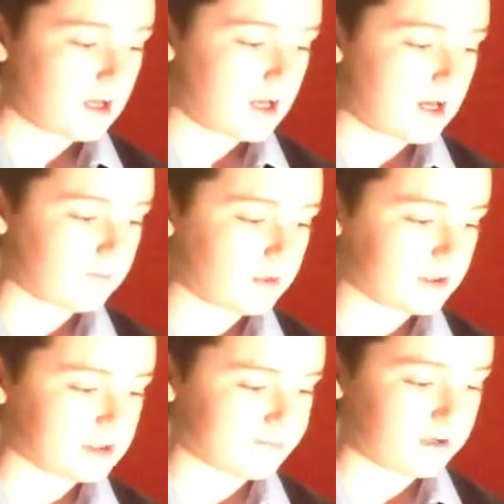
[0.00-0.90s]
Um, and
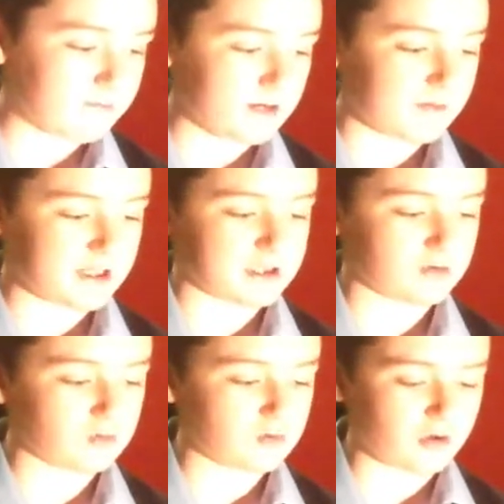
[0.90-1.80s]
this book pack makes it
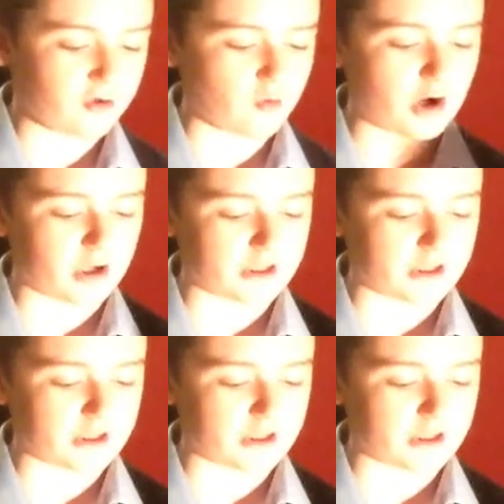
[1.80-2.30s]
all worth your while.